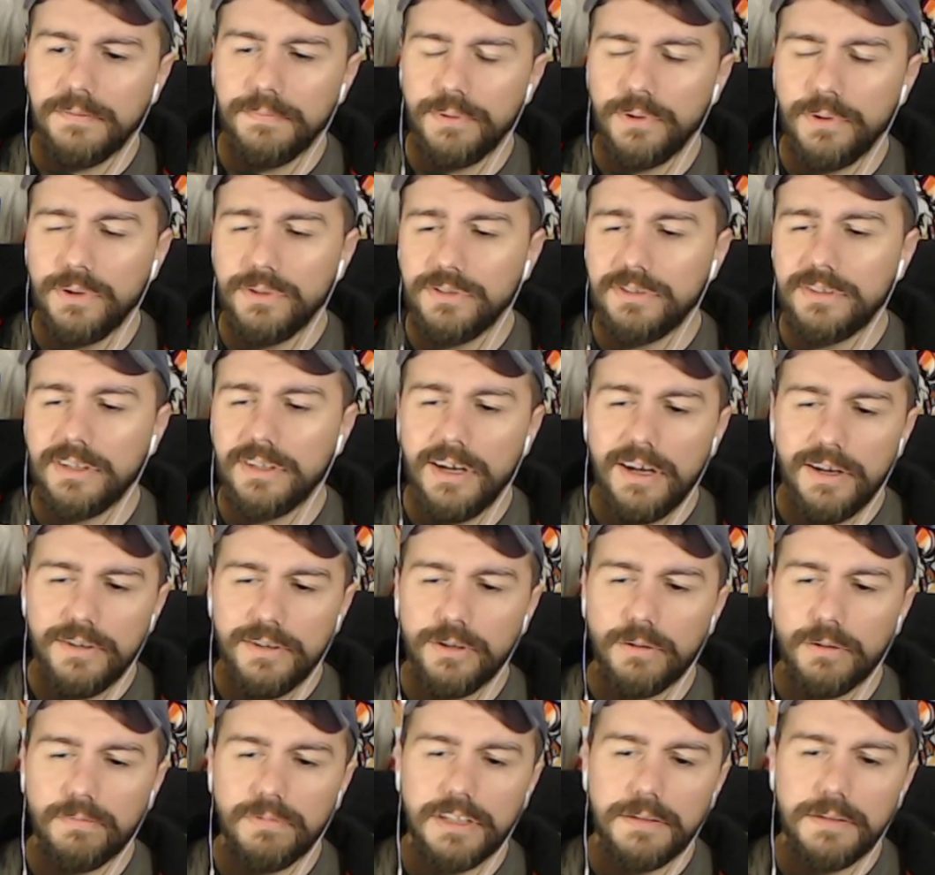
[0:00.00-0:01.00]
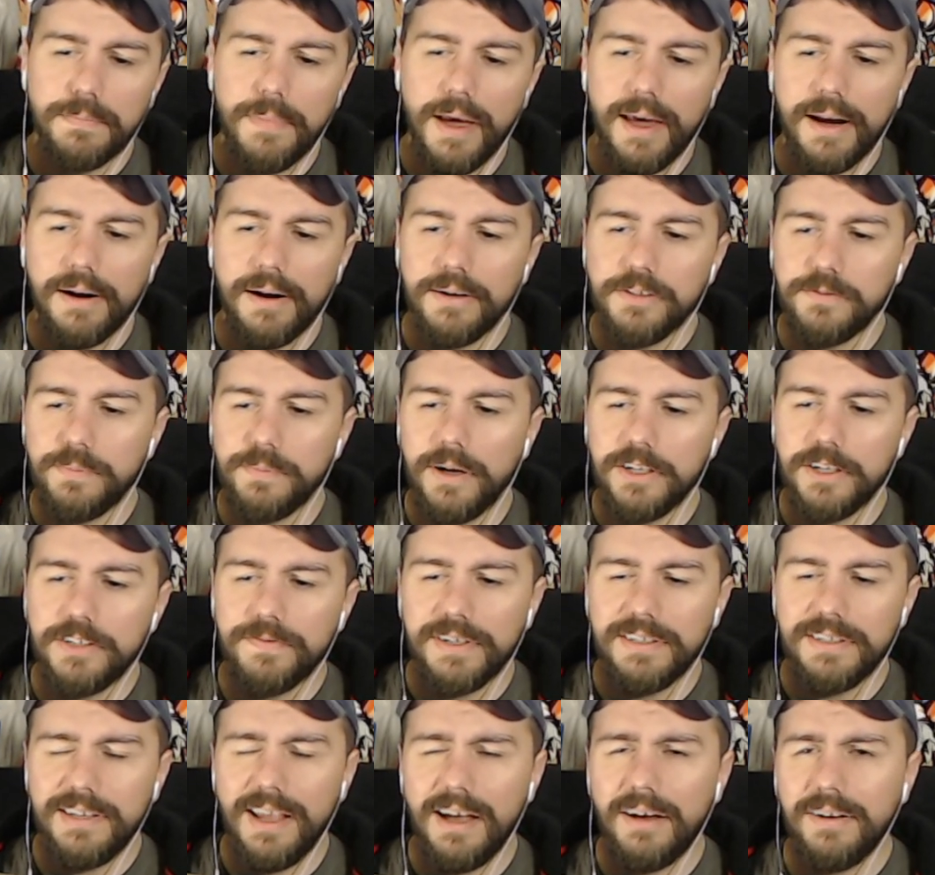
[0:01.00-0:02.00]
and boost don't really matter as much.
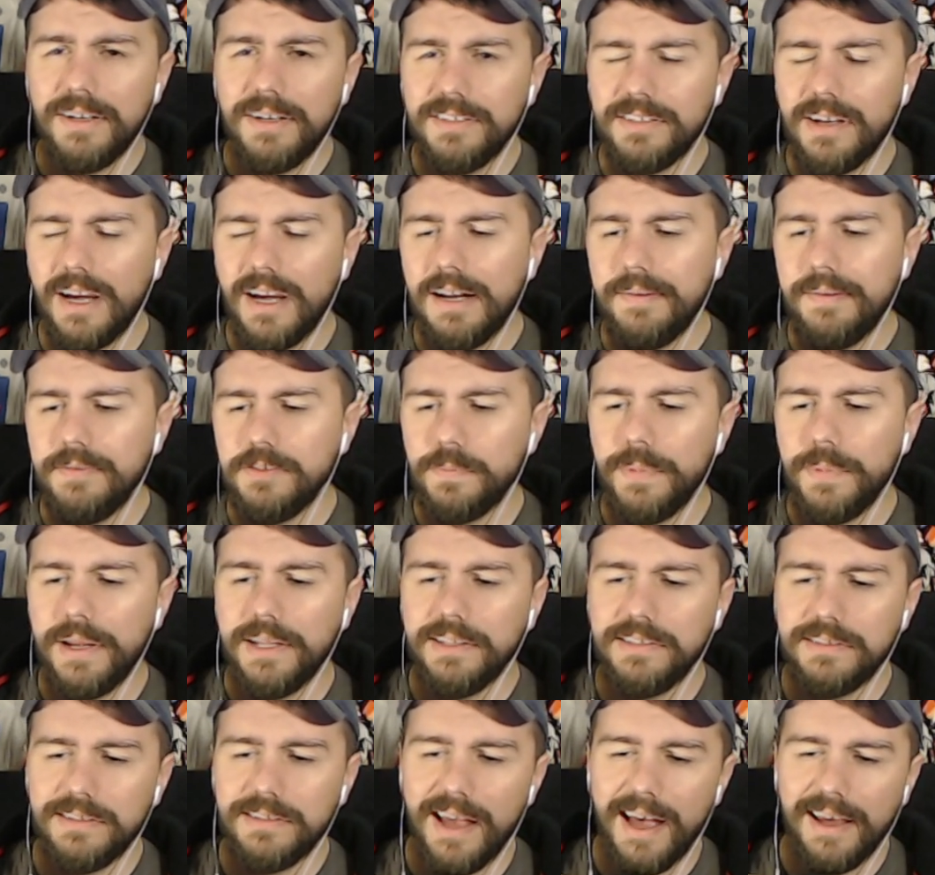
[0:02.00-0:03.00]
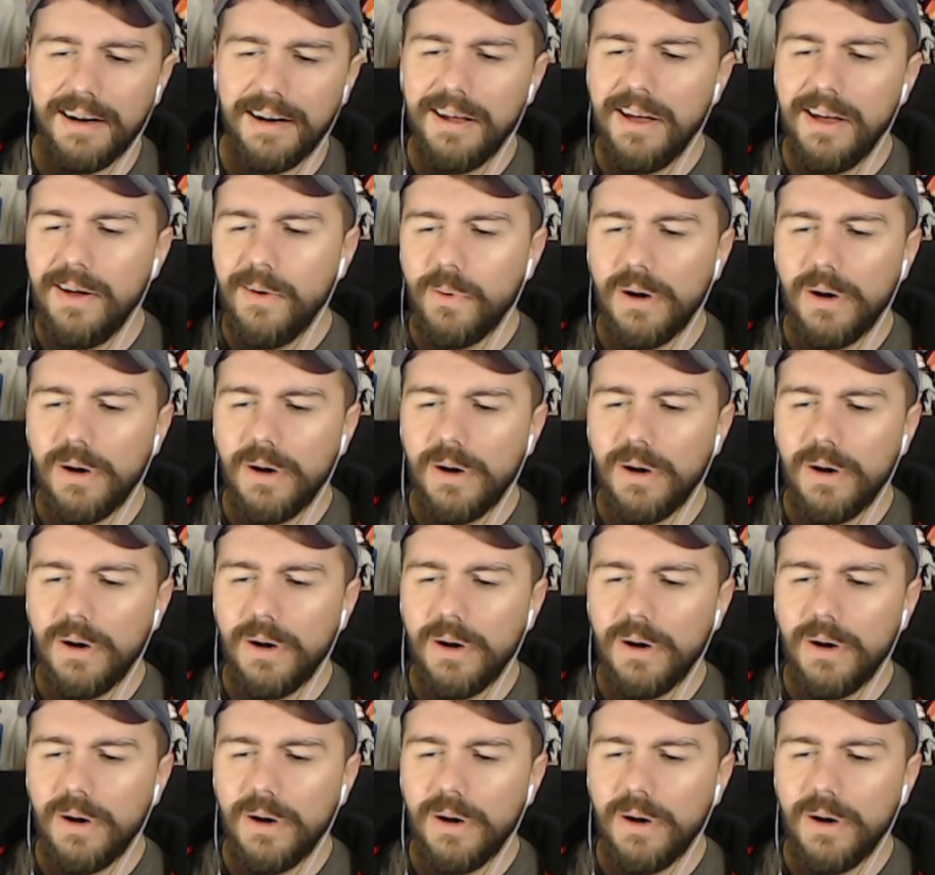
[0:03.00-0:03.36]
Vitality is kind of his main stat.